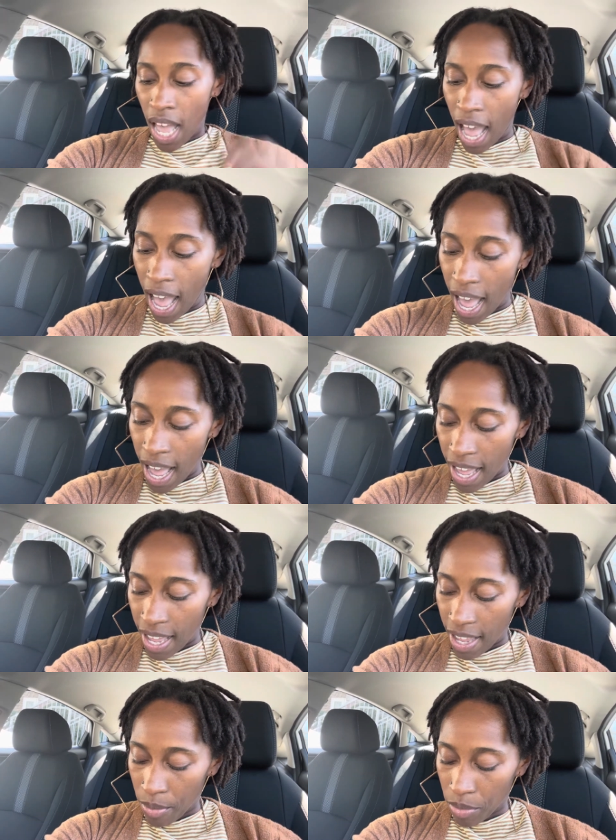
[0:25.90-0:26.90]

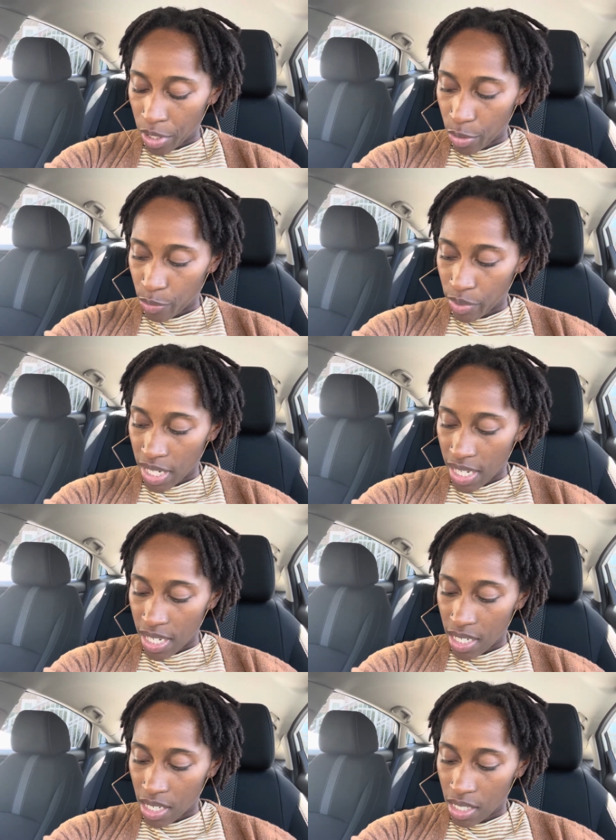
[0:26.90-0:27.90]
I am going to
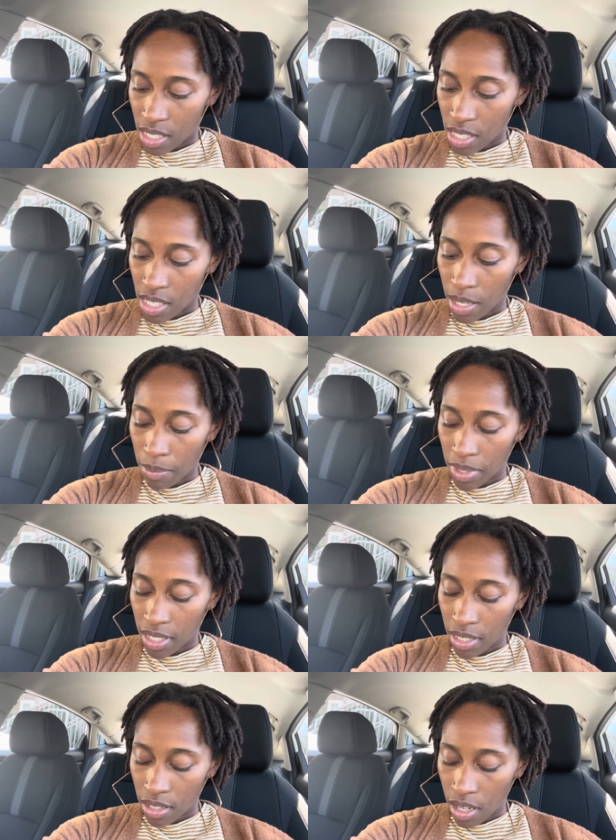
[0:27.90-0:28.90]
read
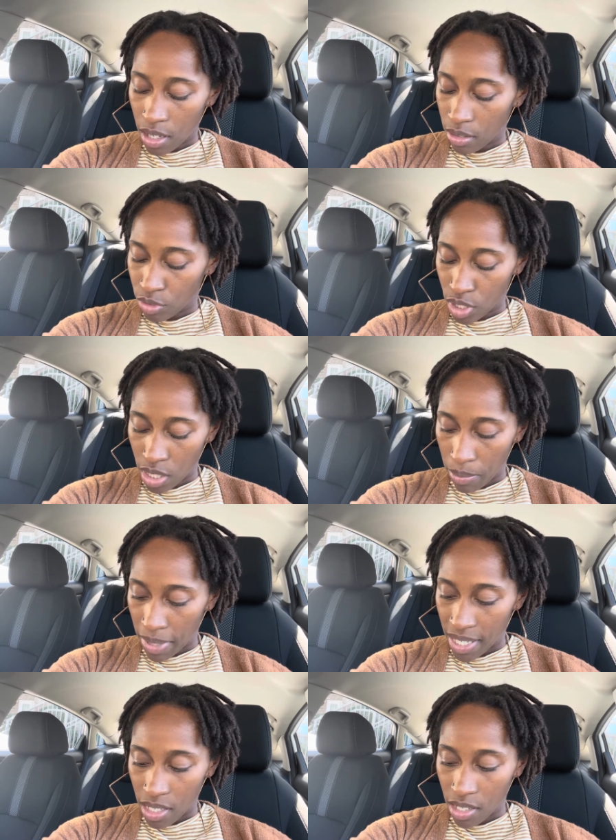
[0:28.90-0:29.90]
something, uh, just a
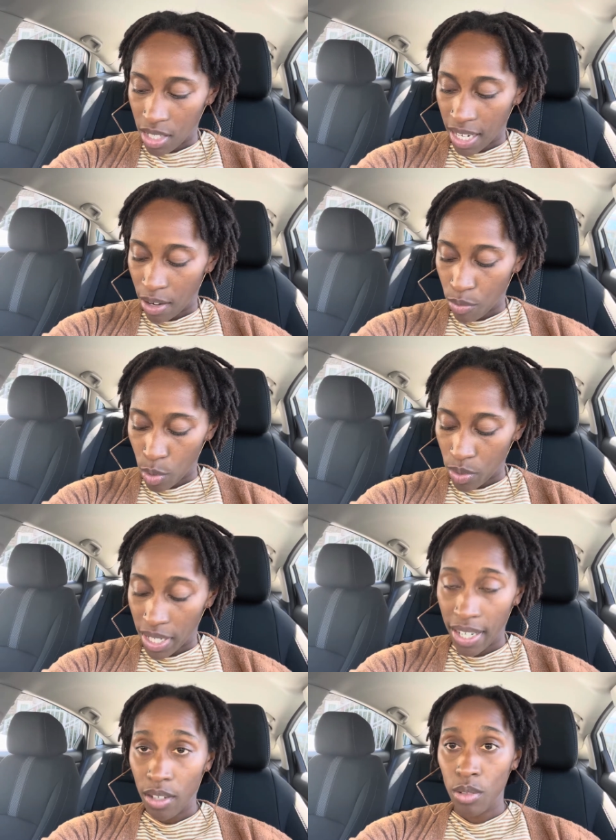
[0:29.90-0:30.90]
message that I wrote
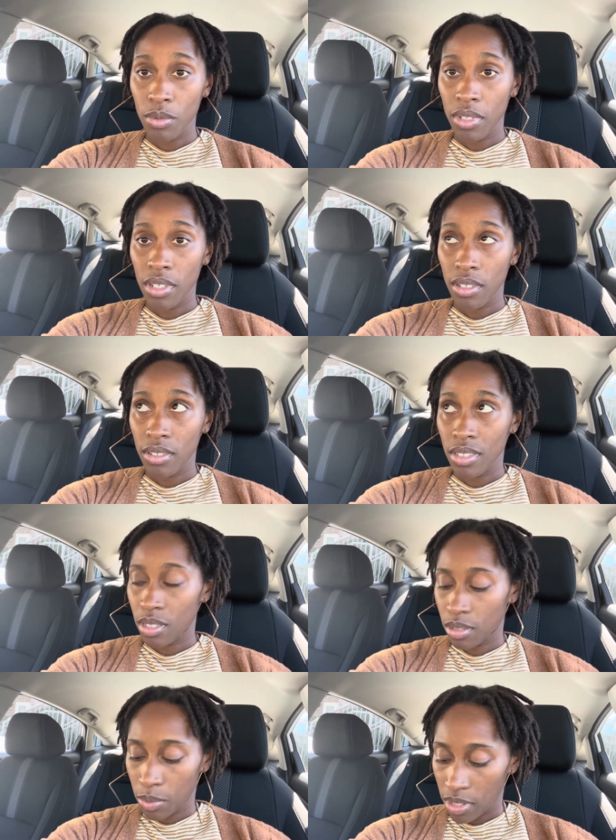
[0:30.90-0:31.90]
down
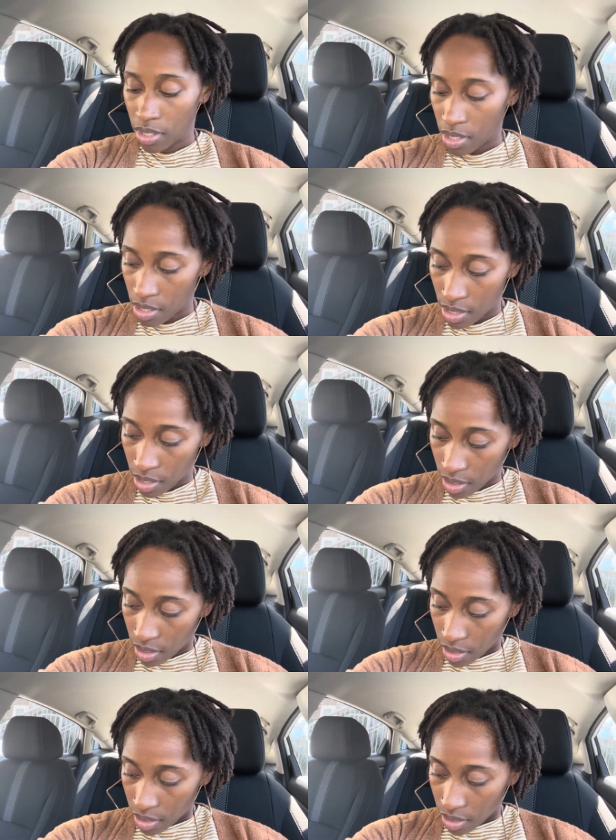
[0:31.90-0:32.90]
this was,
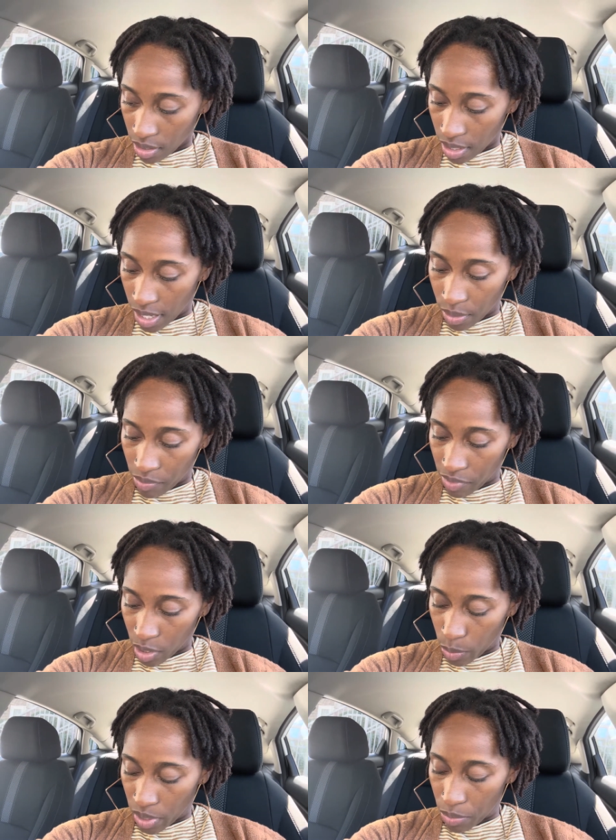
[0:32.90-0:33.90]
I don't even
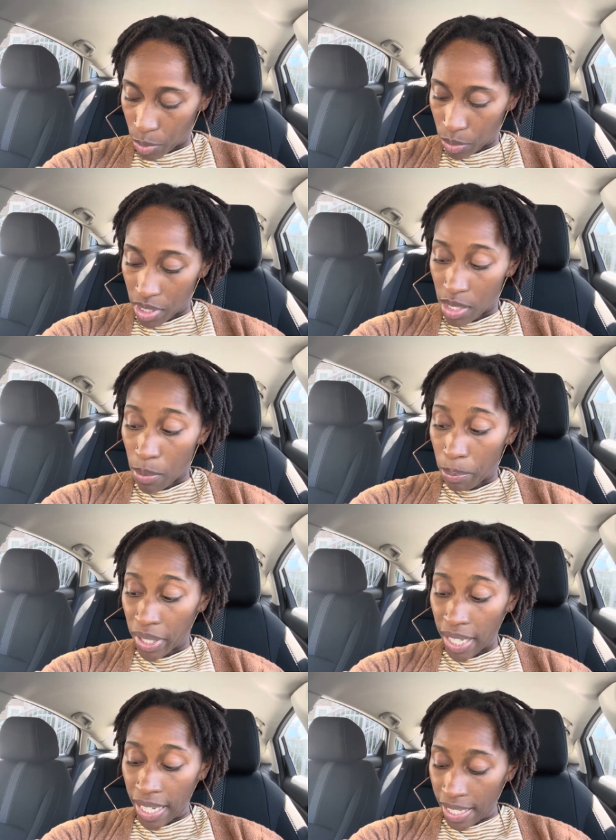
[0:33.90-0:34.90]
know when I wrote this.
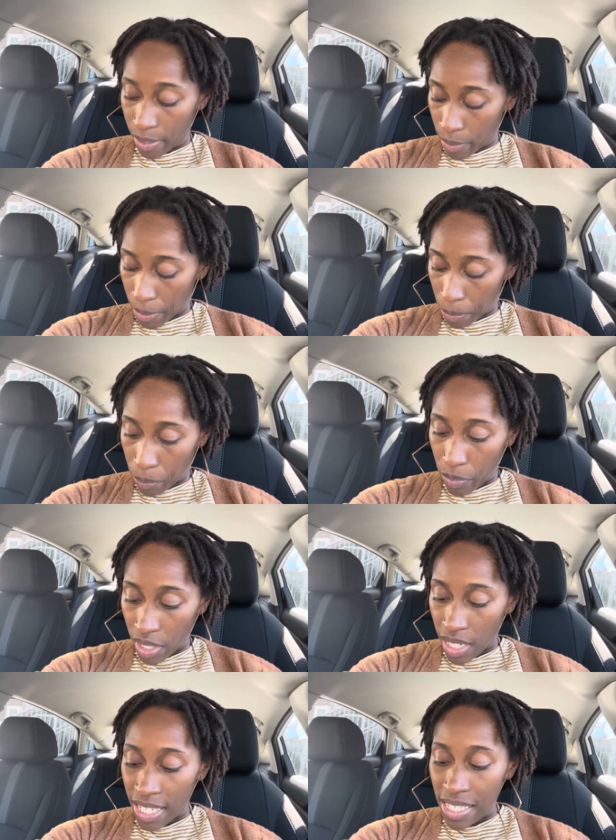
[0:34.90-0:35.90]
But anyway,
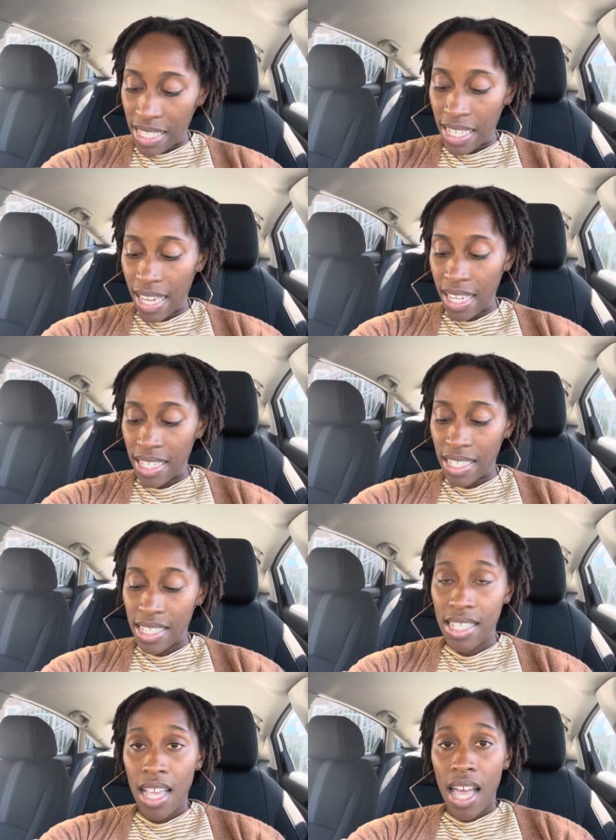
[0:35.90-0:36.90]
it
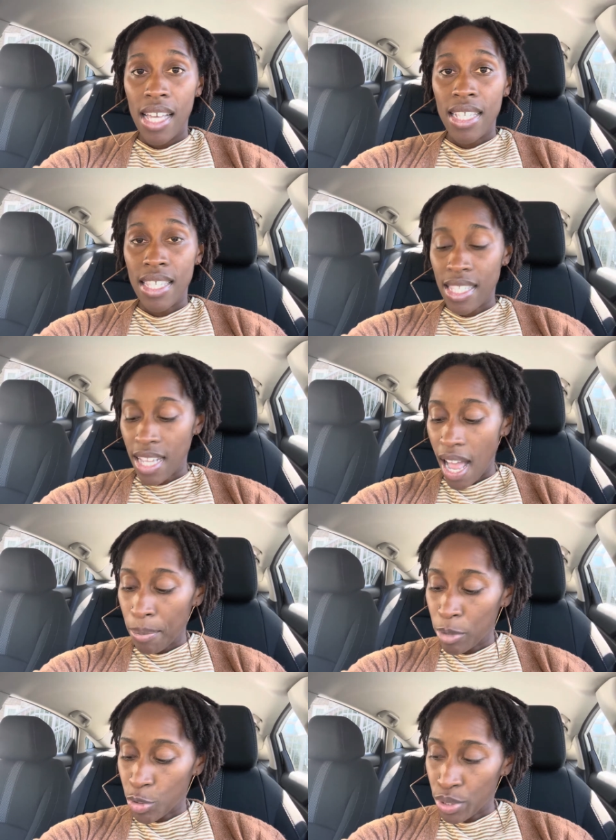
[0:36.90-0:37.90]
says, stop
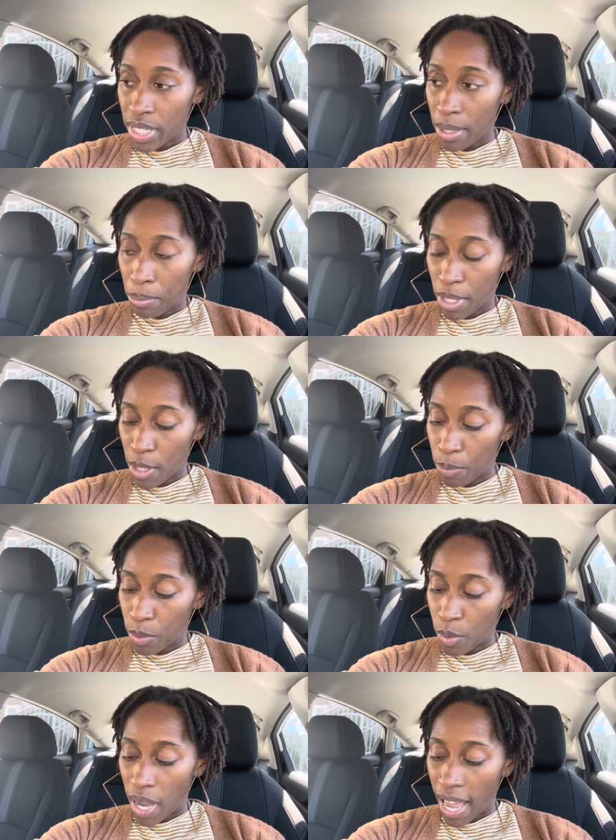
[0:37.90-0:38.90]
treating
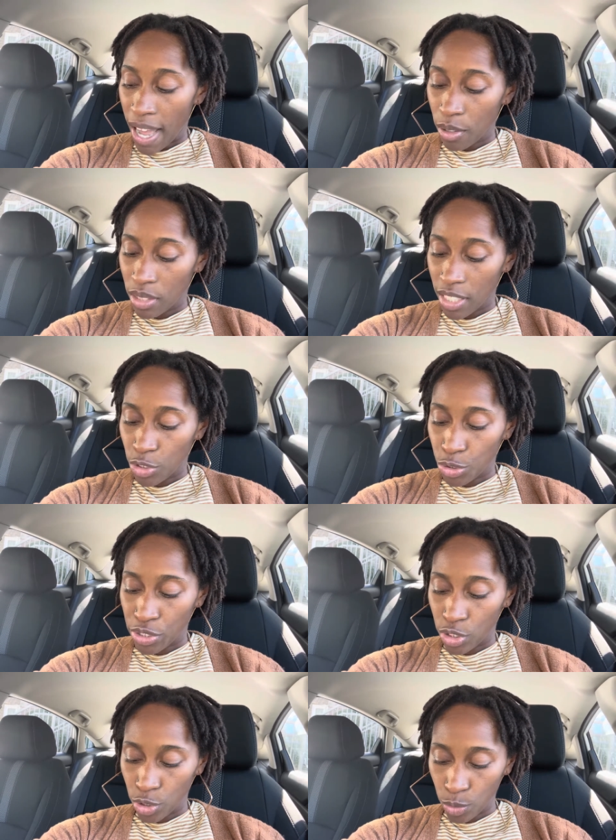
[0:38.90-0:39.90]
people how they
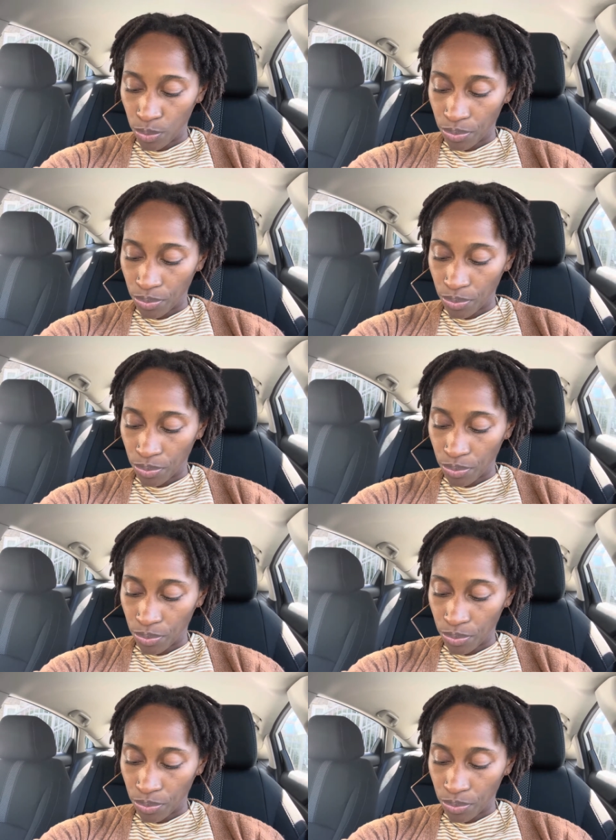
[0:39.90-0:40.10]
treat you.